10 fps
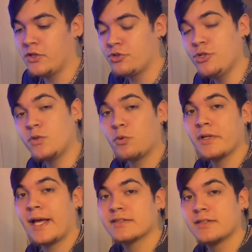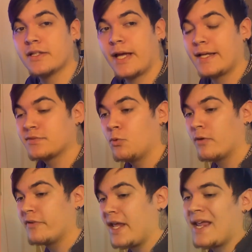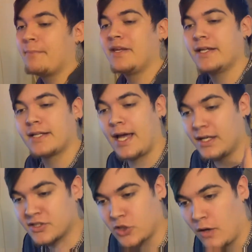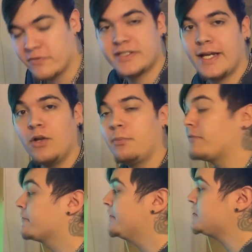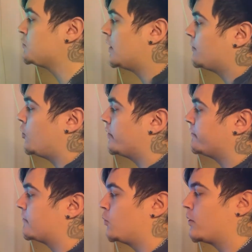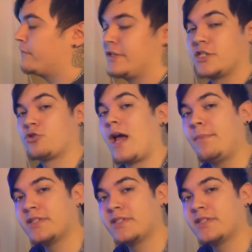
Juice World has more of an ambient kind of soft sound, but for this one, I'm going for more of his trap